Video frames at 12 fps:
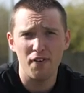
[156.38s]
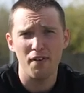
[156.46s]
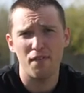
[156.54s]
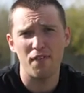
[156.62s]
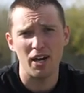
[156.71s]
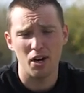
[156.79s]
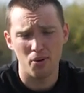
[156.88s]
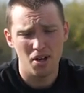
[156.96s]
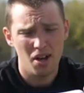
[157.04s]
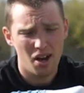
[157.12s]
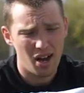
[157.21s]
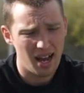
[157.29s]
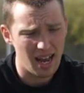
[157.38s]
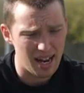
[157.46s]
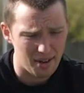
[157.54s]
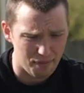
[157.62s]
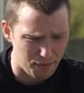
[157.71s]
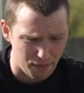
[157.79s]
Foot feel,
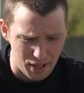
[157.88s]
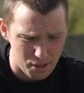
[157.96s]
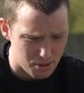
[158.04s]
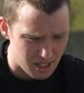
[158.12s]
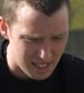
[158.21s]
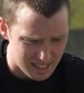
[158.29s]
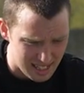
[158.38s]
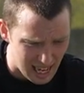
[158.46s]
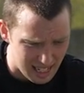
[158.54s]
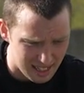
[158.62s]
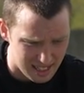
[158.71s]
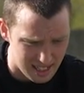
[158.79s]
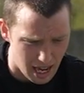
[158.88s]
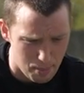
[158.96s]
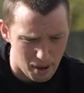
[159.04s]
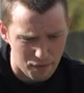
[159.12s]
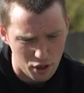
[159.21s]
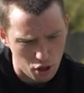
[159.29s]
it feels exactly the
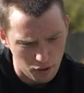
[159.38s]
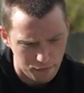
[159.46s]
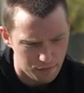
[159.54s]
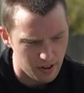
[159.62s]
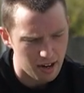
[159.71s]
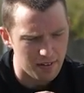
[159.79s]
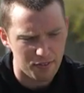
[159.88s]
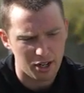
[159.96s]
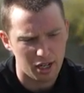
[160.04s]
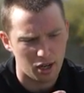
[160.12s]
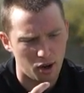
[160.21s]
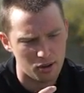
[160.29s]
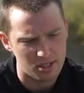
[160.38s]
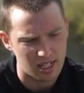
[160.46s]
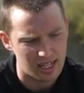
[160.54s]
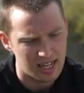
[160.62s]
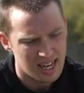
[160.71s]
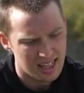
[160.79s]
same. If you look very, very
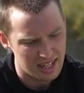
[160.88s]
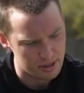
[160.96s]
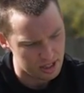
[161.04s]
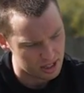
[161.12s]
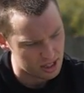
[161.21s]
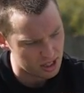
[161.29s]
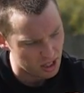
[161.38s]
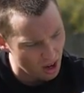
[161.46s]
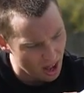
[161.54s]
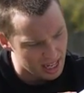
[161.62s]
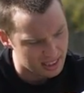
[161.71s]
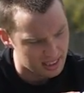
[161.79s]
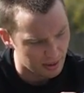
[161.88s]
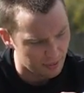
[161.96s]
closely, there's a slight